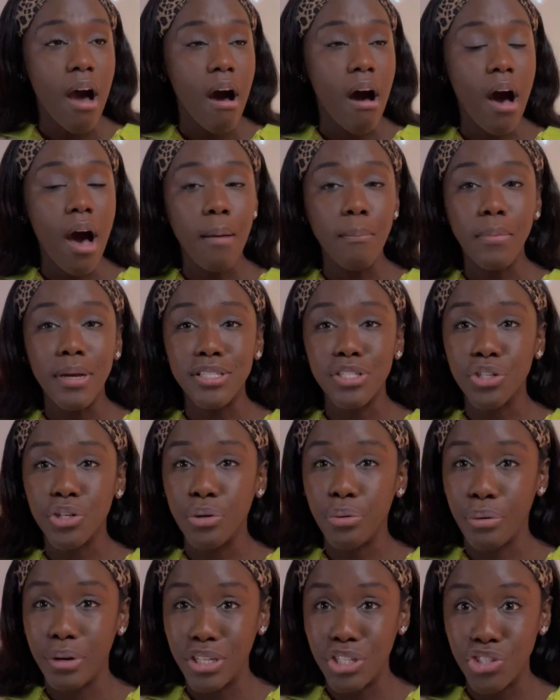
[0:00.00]
As a
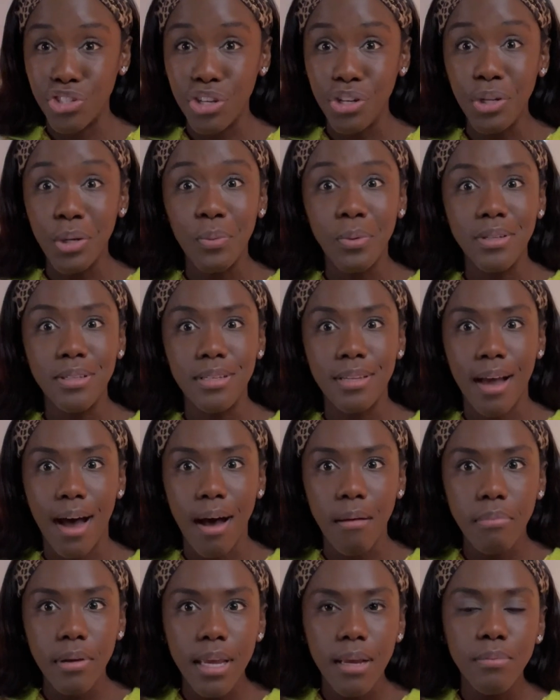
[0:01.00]
Christian, you will
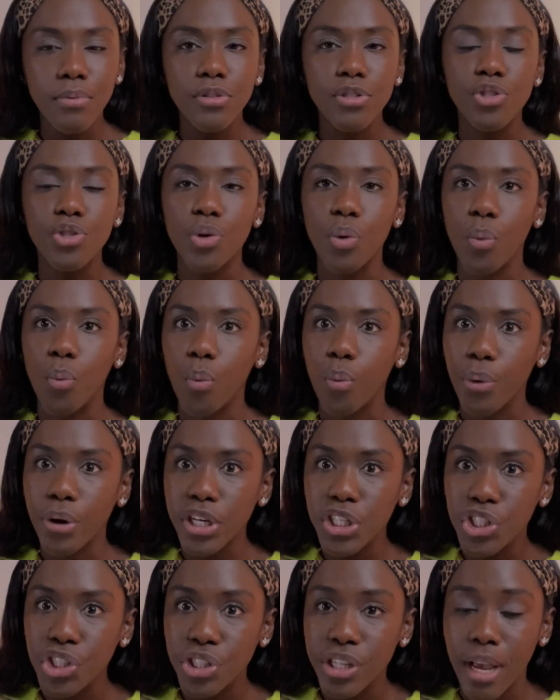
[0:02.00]
not be able to
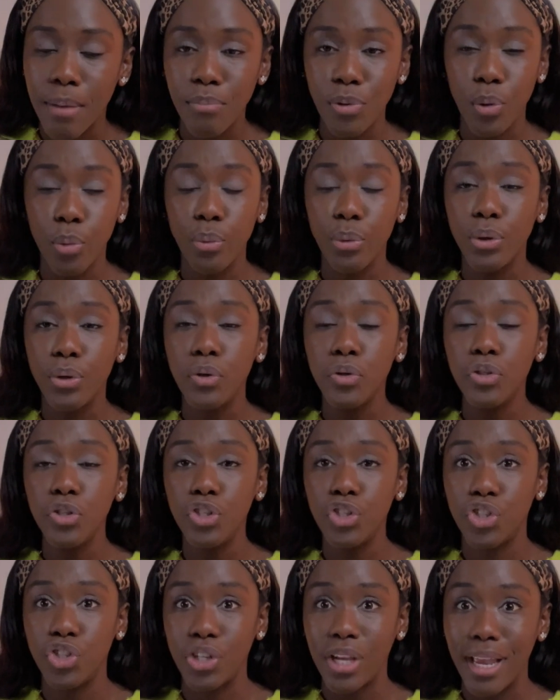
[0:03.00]
worship. You will go to
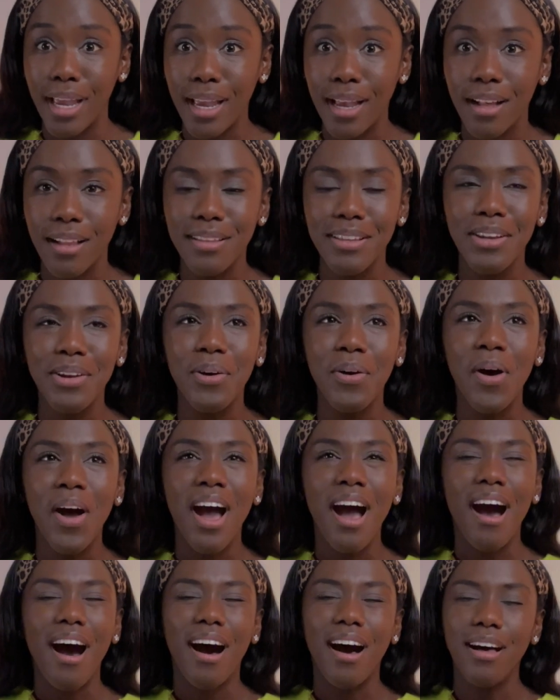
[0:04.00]
jail. You know,
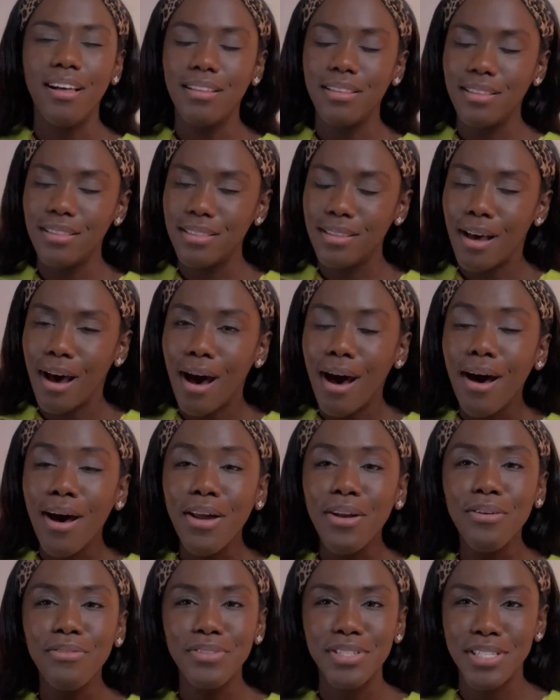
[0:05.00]
a
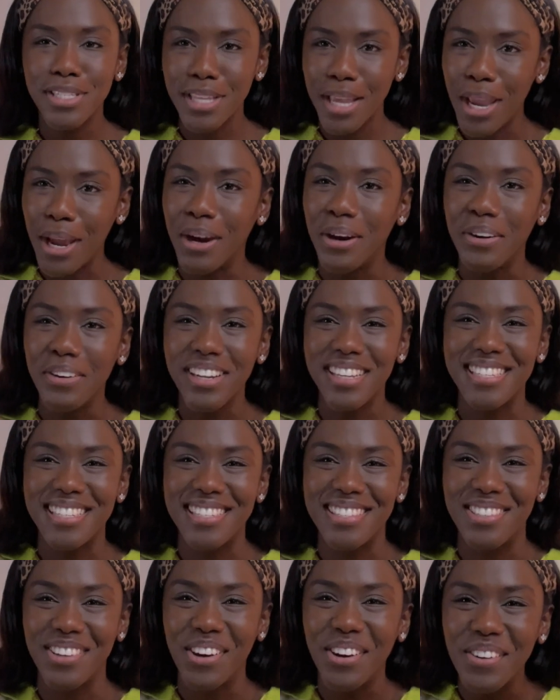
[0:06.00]
lot of scary
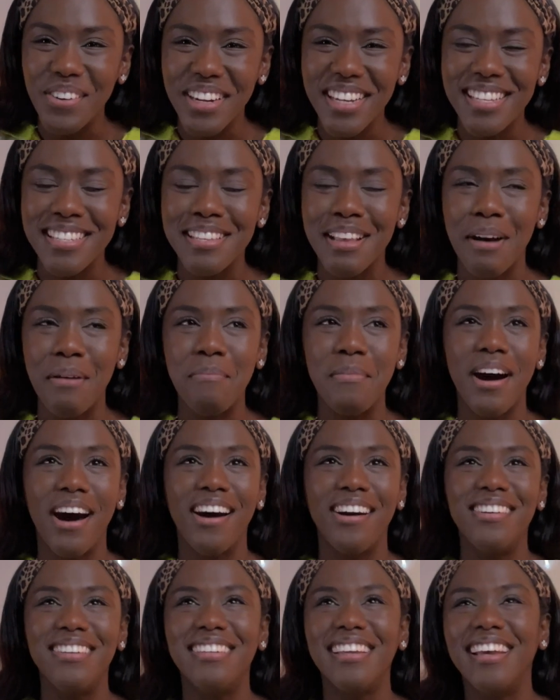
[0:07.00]
stories
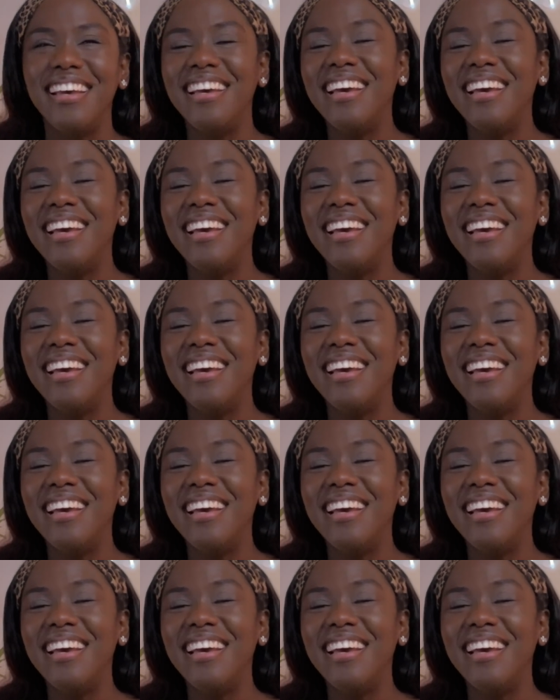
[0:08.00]
about